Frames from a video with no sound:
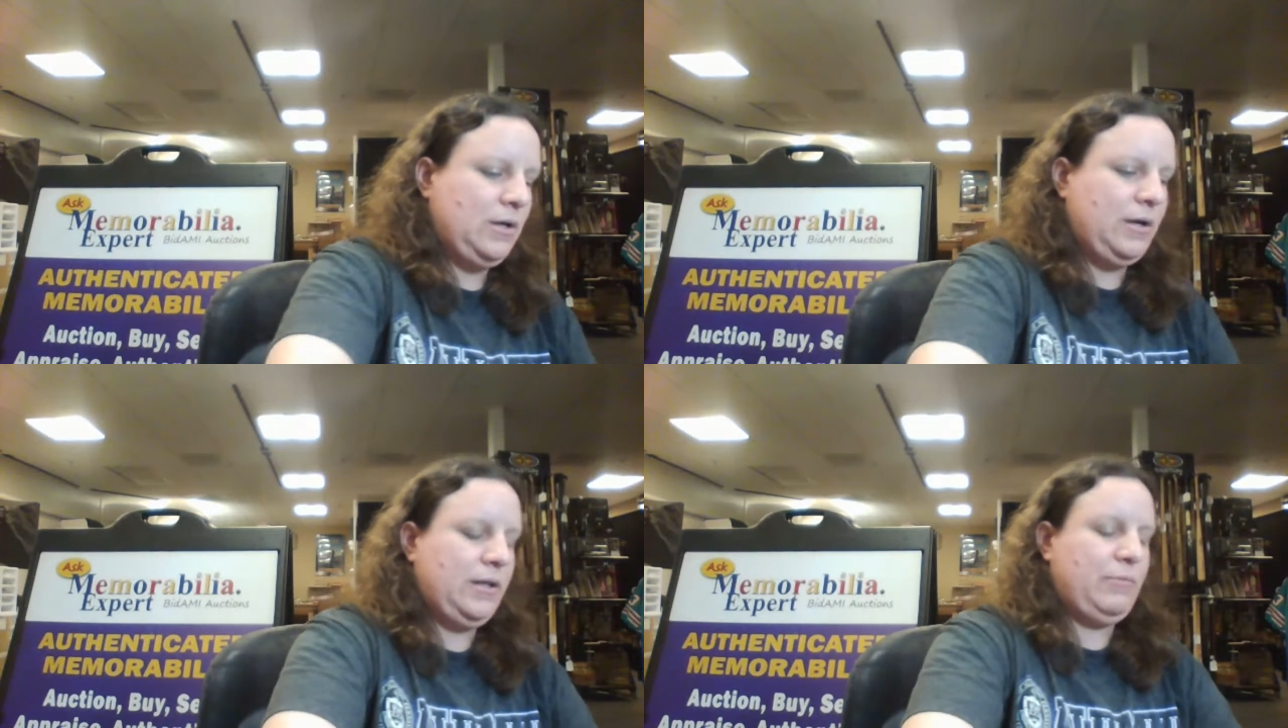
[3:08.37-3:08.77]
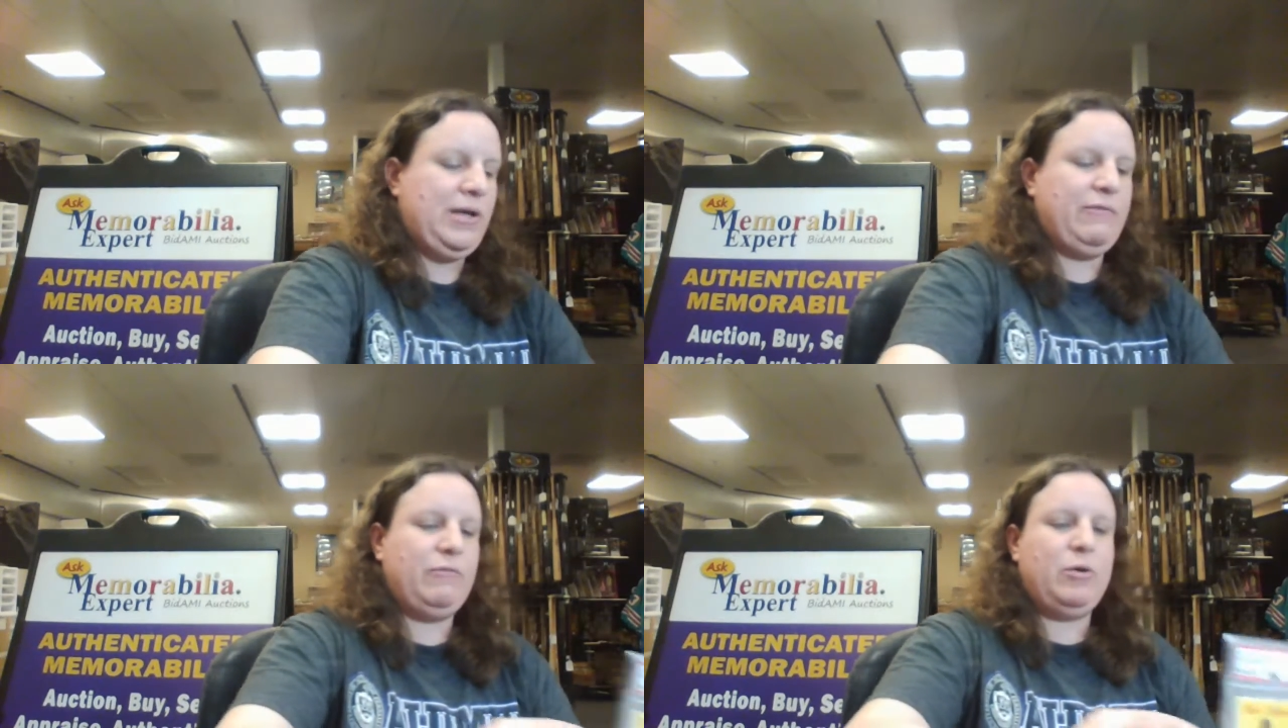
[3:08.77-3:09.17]
Then we
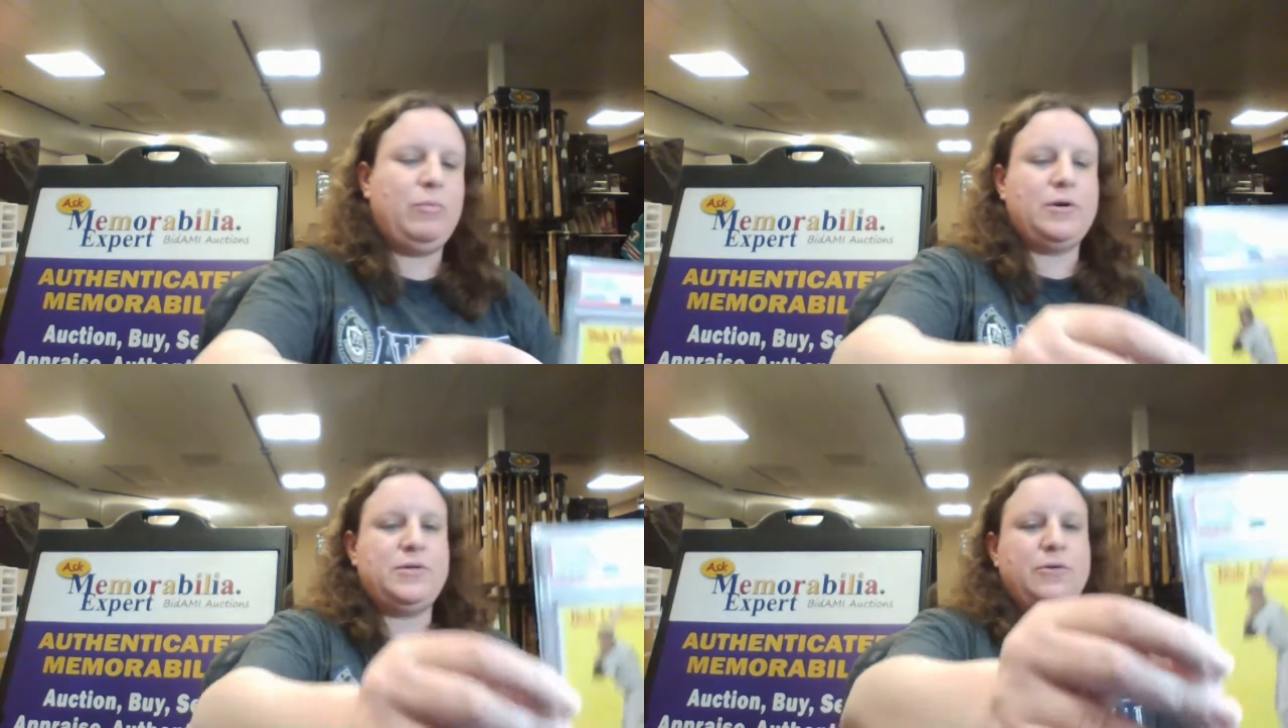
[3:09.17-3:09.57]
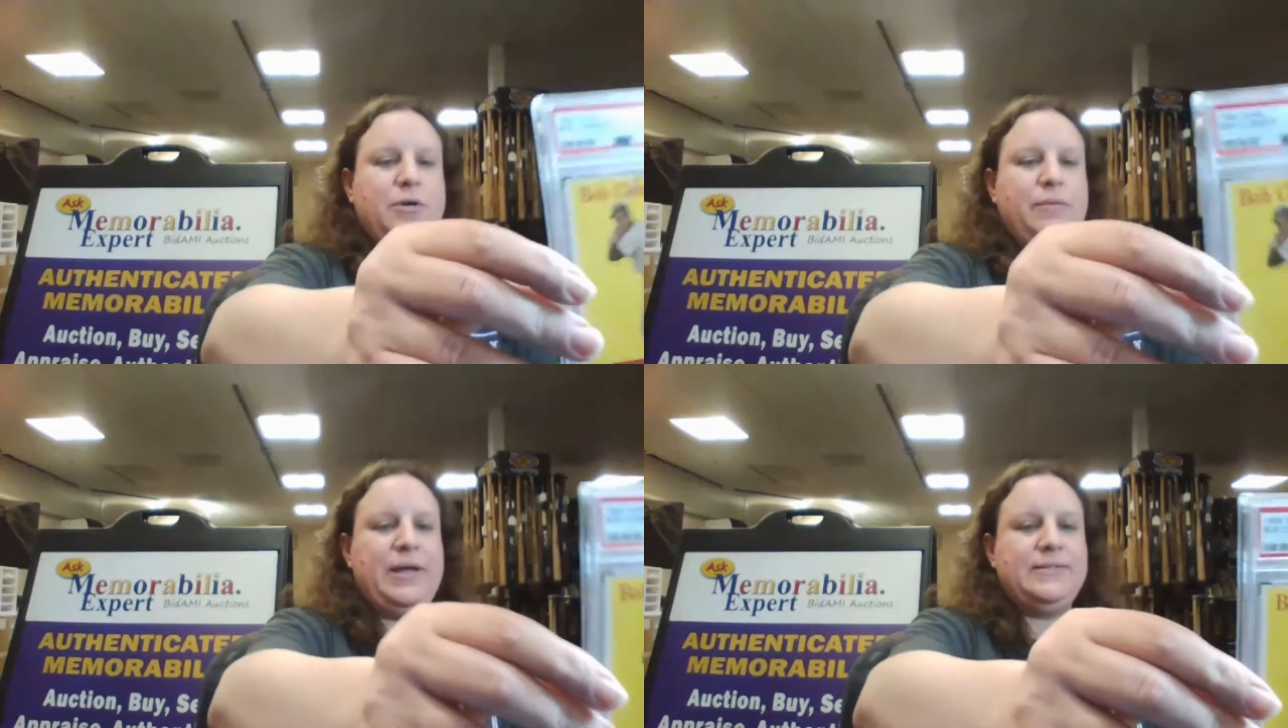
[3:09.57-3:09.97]
have a Roberto
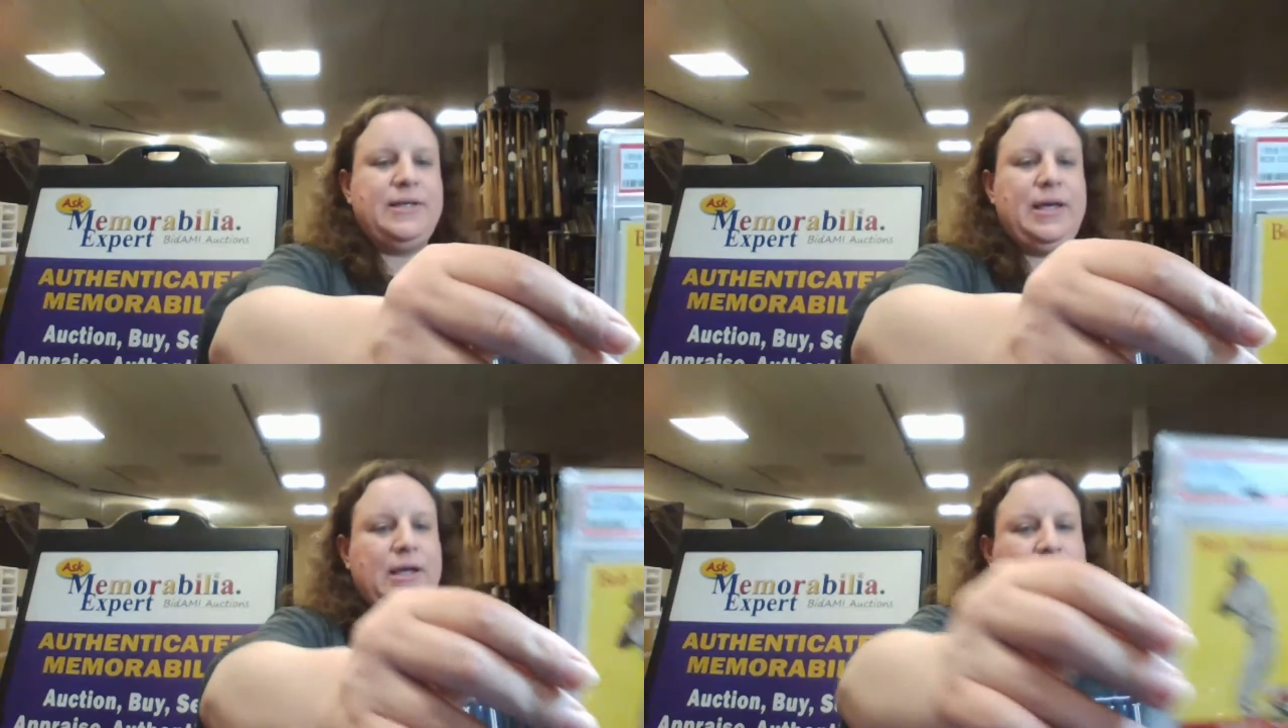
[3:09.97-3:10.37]
Clemente.